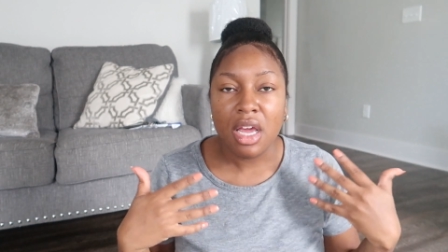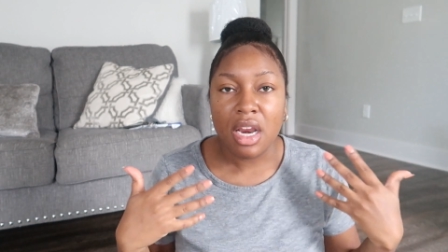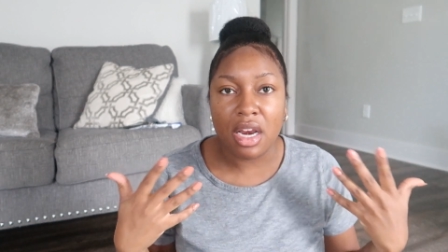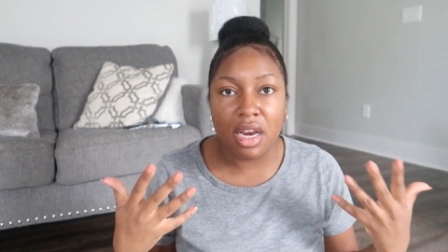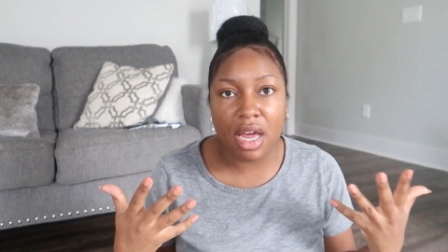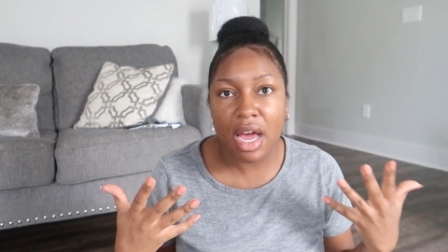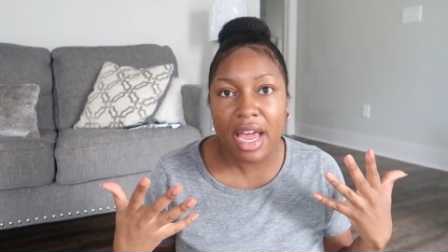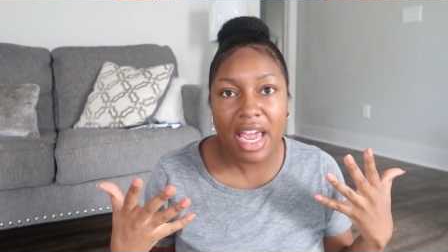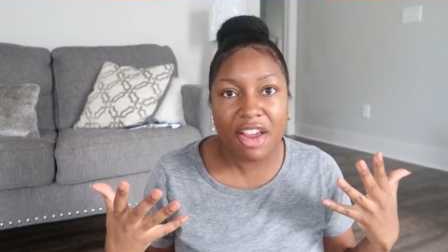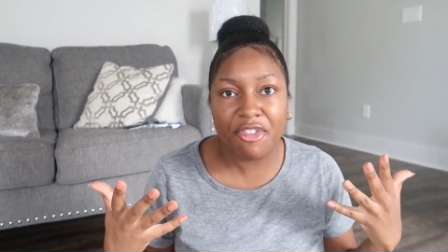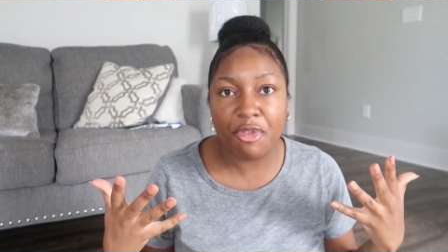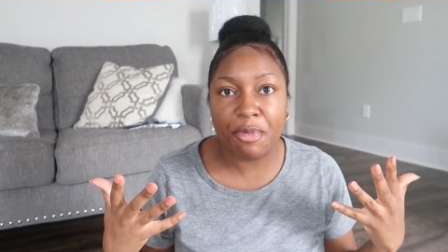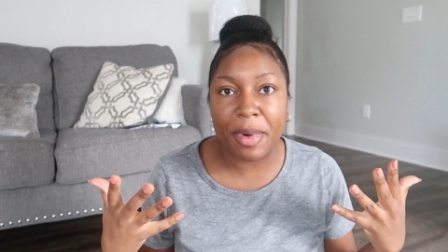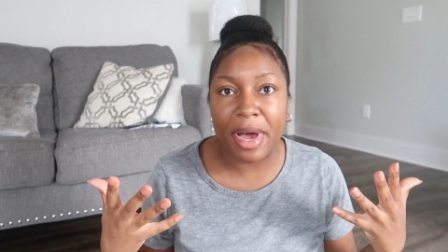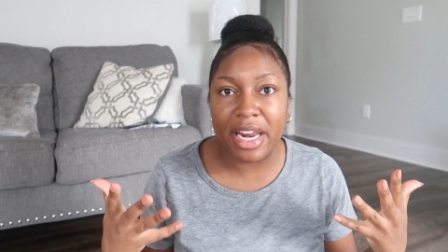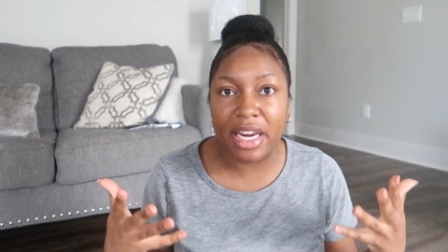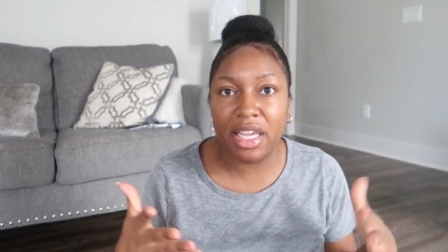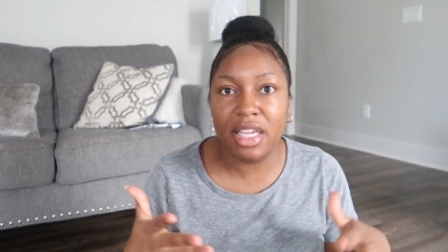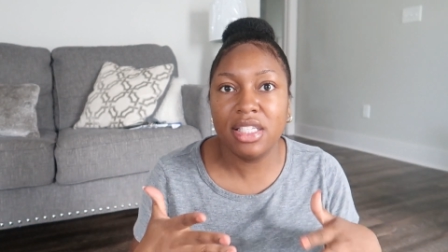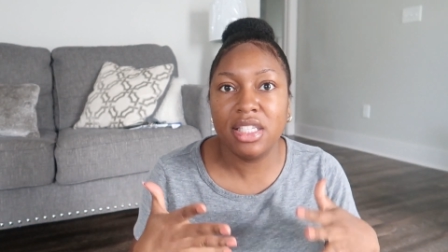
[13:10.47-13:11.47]
not
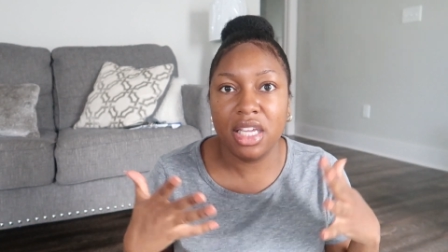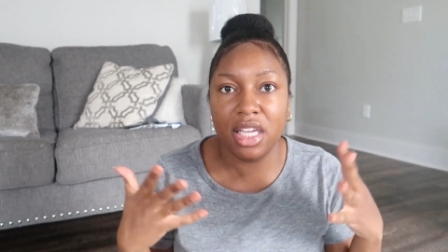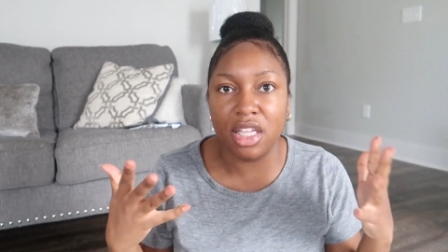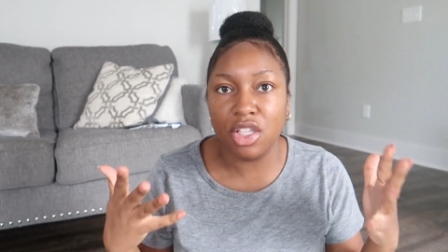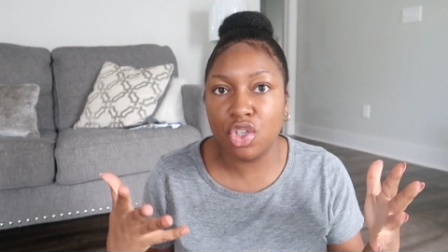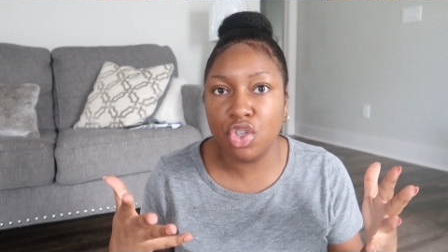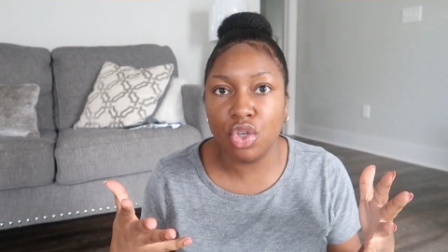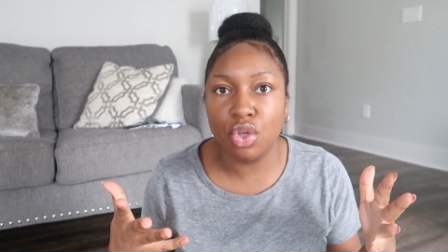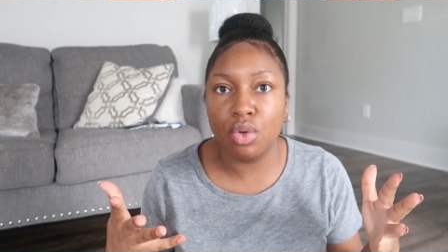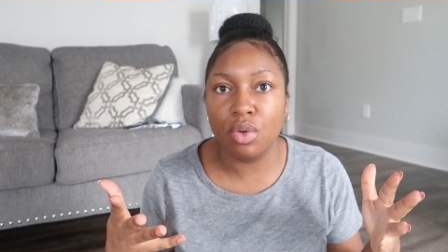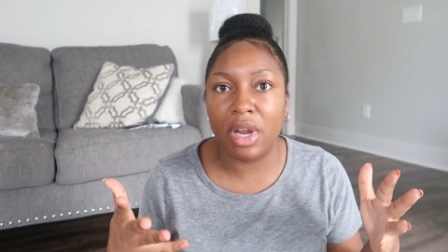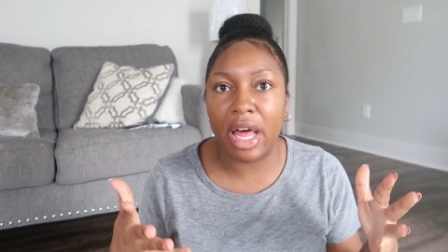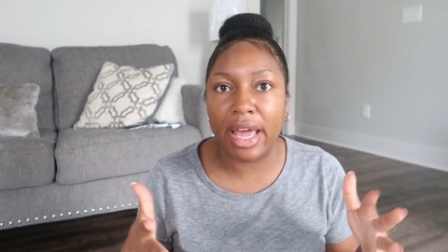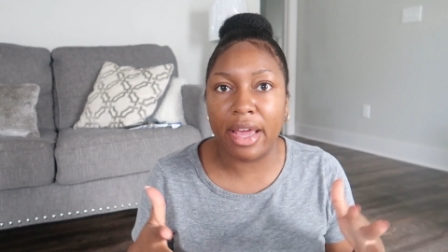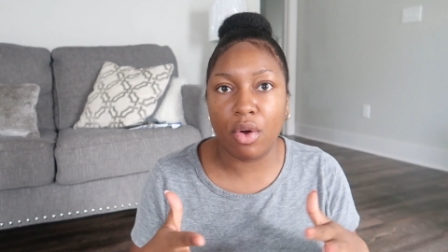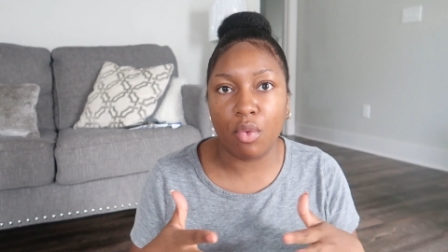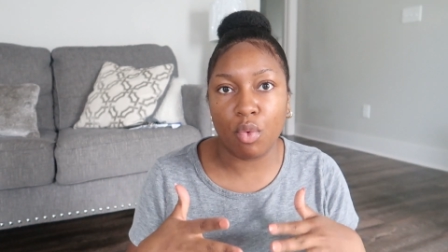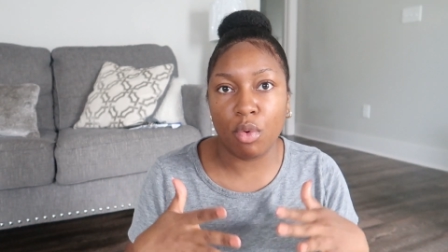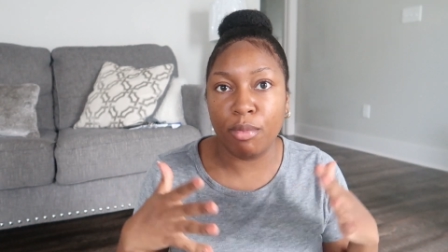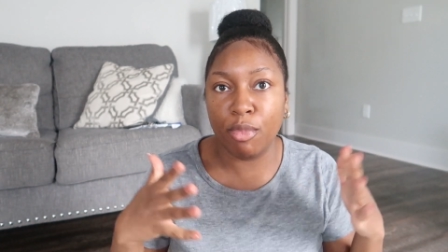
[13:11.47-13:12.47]
everybody is into
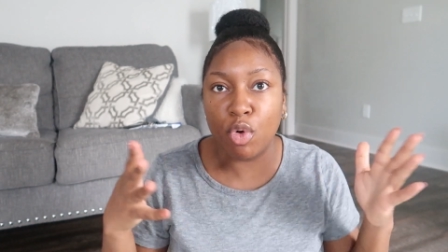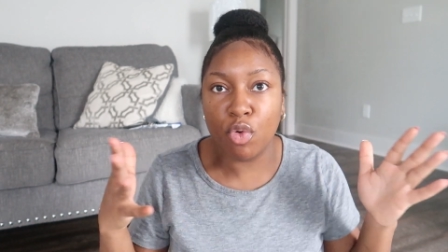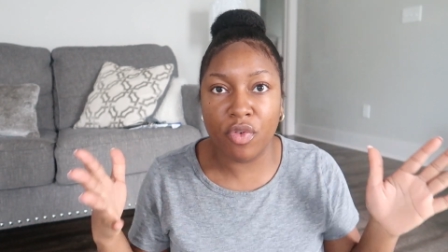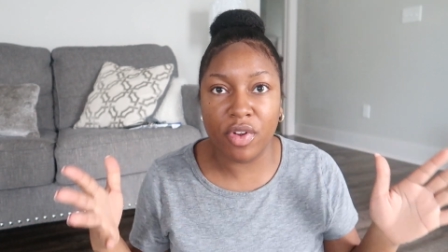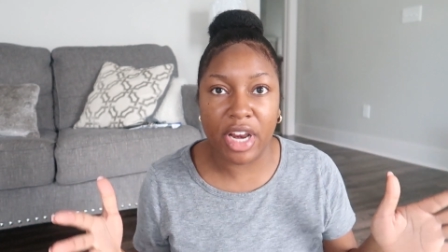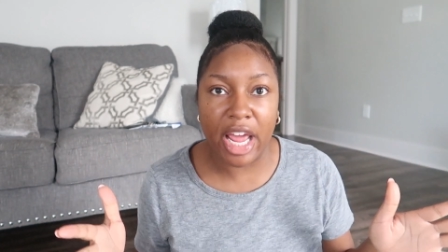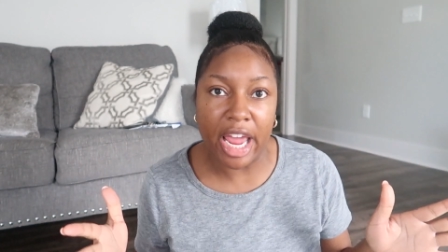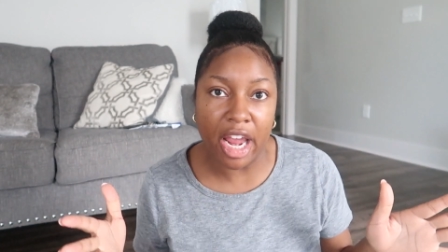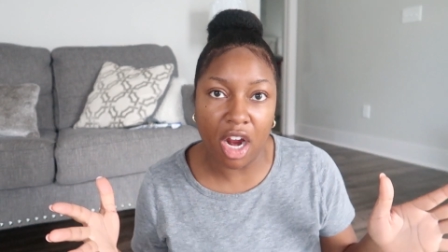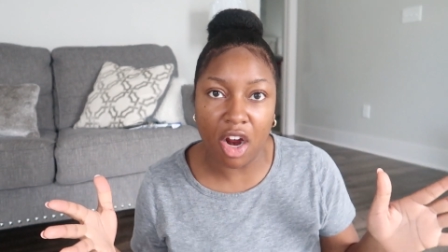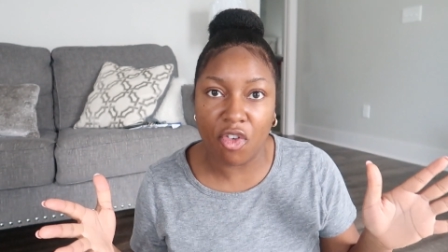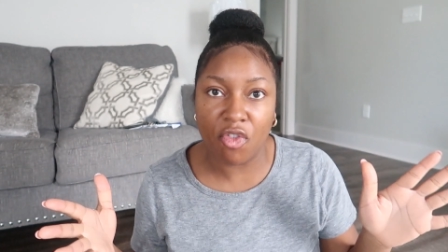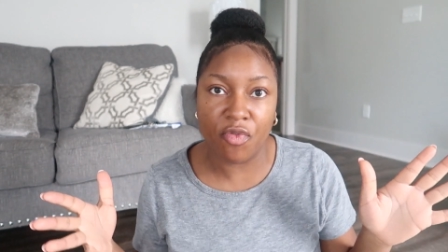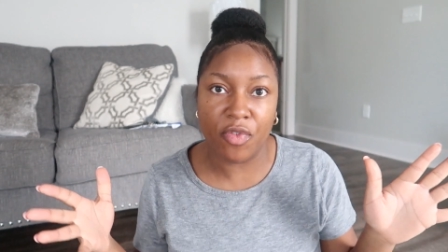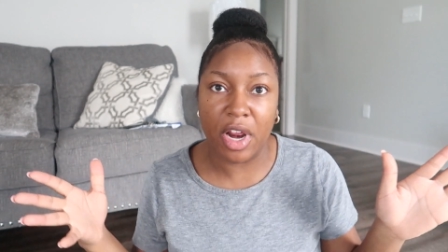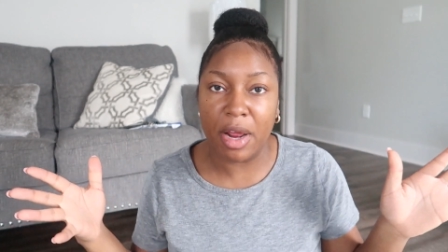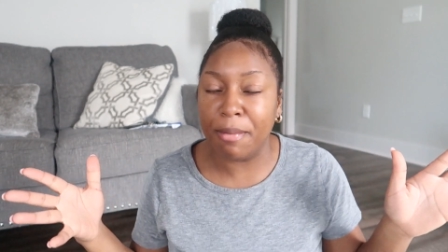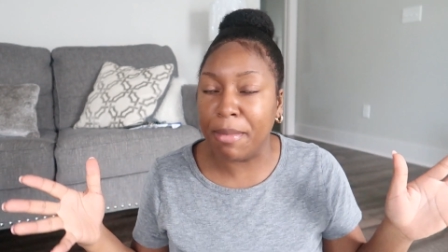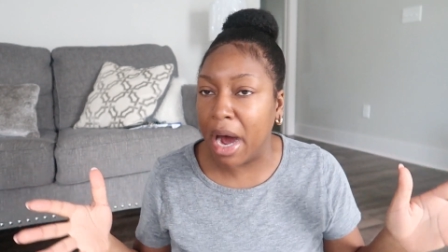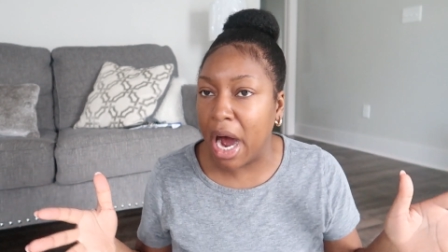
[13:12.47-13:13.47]
like removing the hair
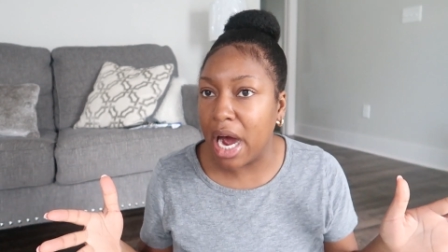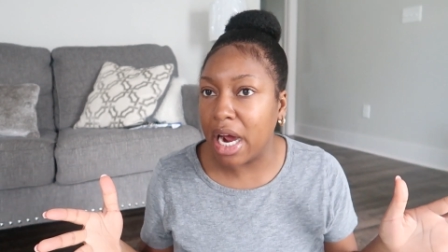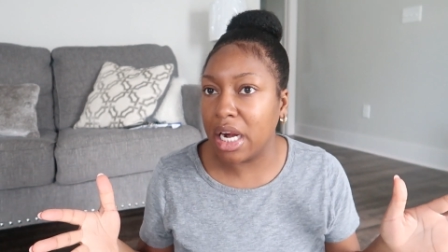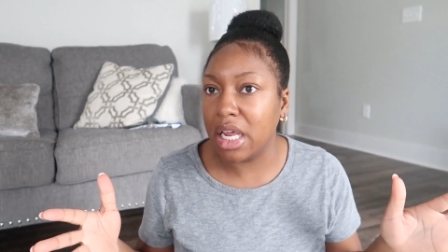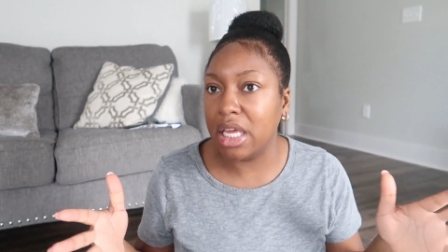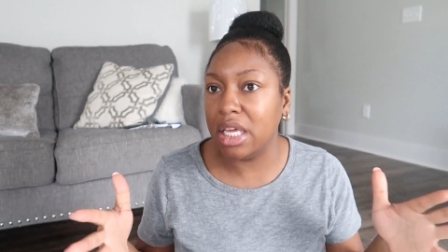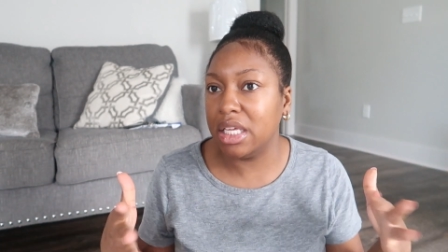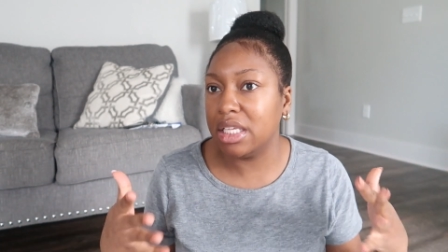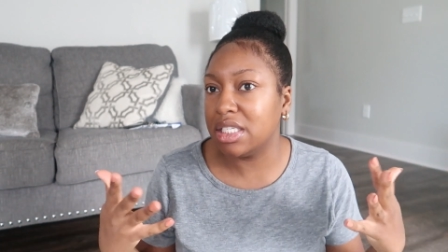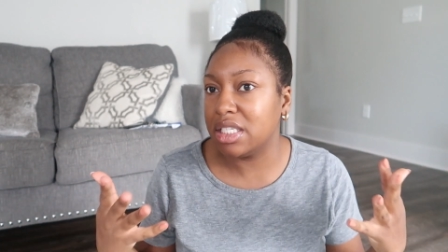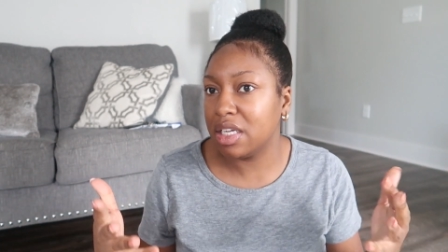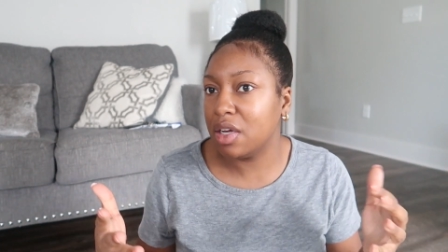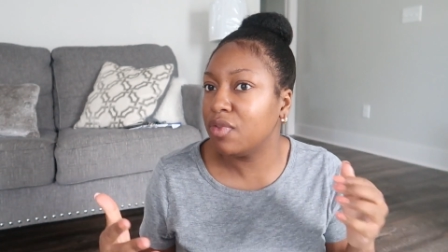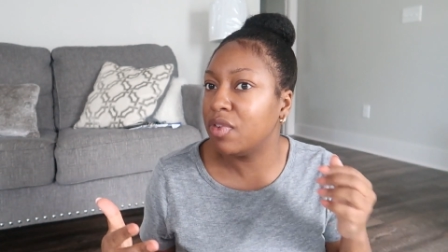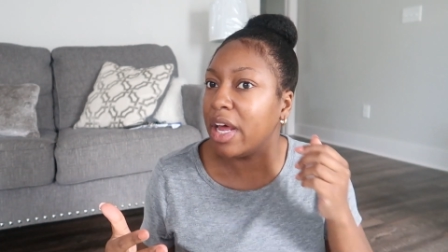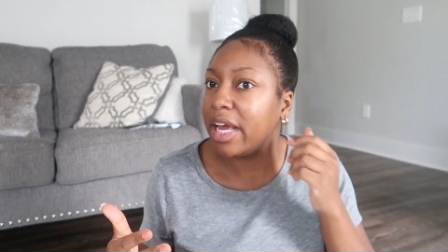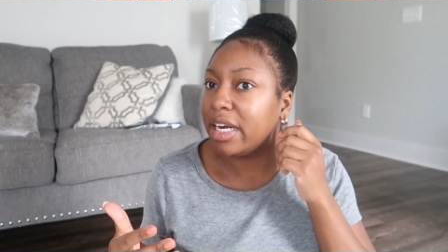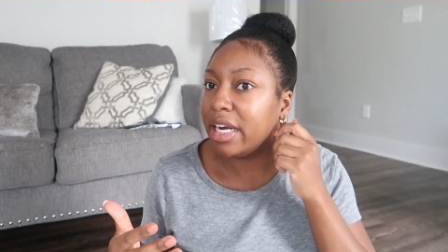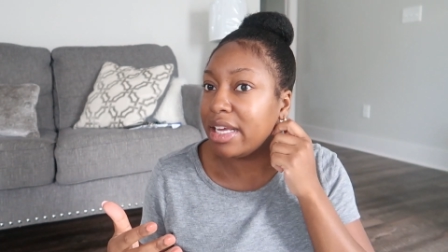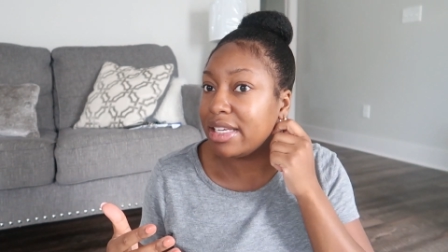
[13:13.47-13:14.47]
off their body and
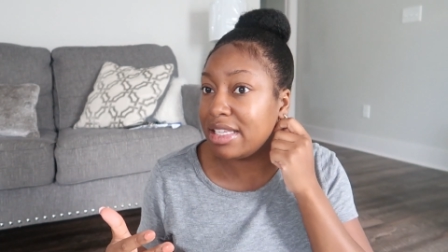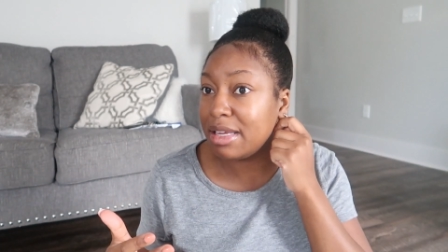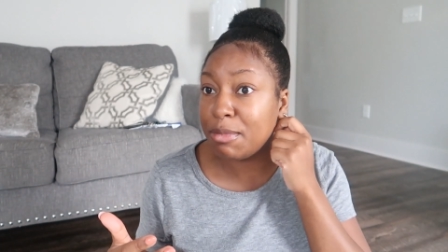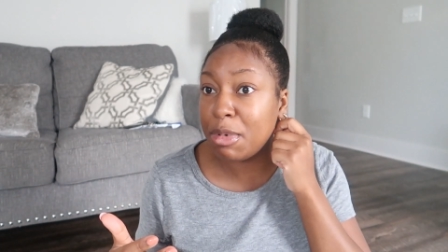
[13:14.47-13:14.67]
stuff like that.